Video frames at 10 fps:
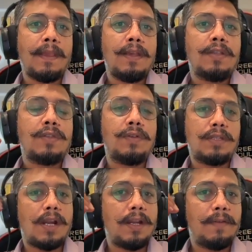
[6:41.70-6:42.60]
So
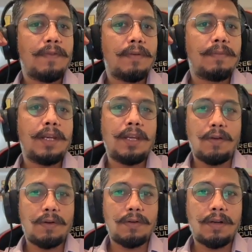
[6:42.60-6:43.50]
starting from the
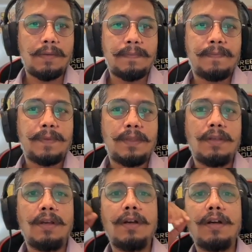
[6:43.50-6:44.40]
record rollup,
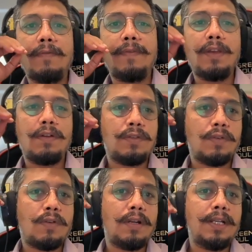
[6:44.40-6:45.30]
we also
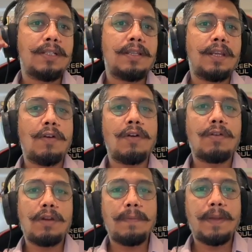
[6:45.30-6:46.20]
call it record
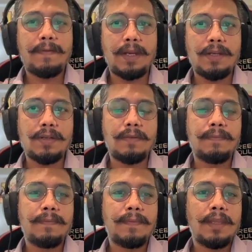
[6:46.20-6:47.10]
rollup definition.
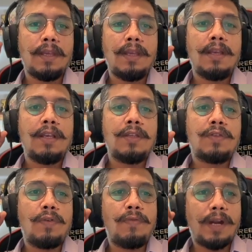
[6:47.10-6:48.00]

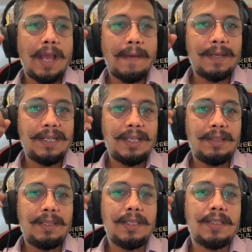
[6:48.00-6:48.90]
So what happened
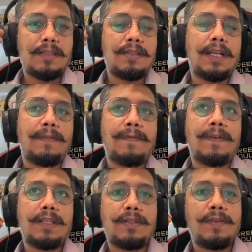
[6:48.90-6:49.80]
in this, that
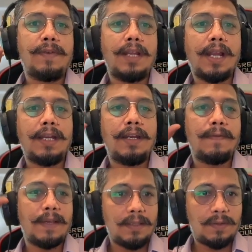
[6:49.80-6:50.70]
first you will
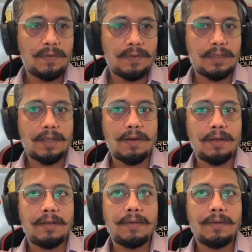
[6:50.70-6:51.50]
identify the source record.